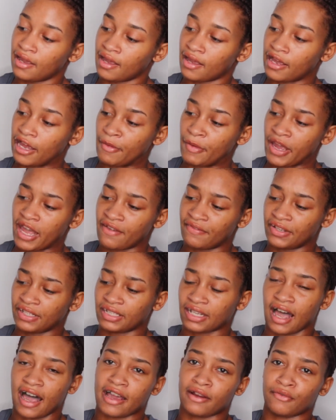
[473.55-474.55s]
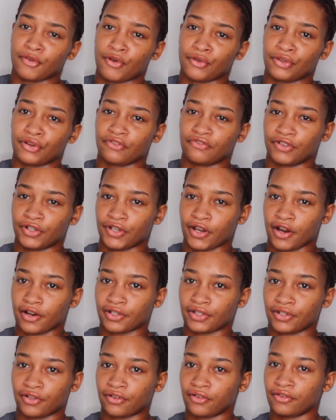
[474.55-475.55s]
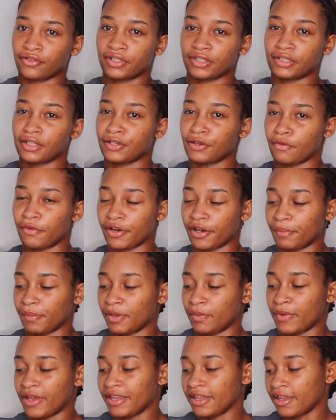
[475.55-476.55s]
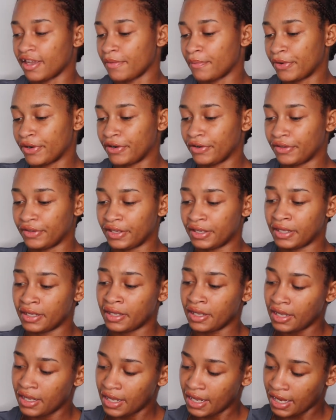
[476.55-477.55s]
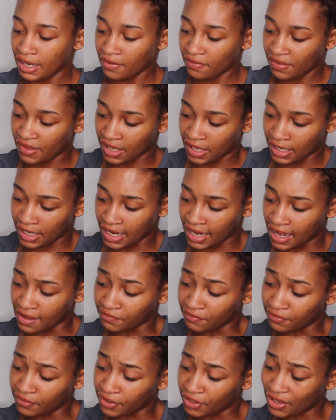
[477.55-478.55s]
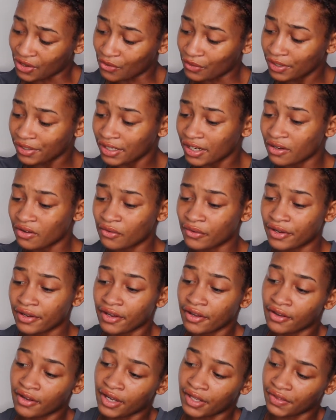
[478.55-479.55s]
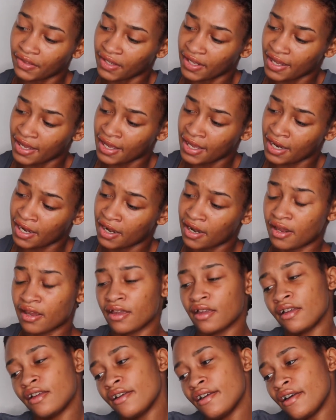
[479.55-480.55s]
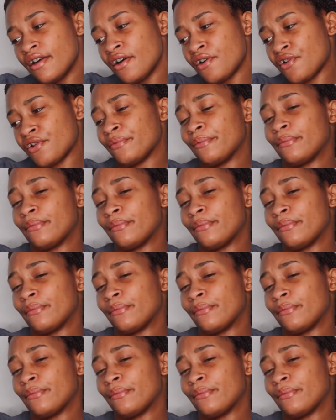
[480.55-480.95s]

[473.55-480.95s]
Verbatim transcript: Um, I have this eye roller for dark circles because I know we're going to be waking up early. And then I have coconut oil and then a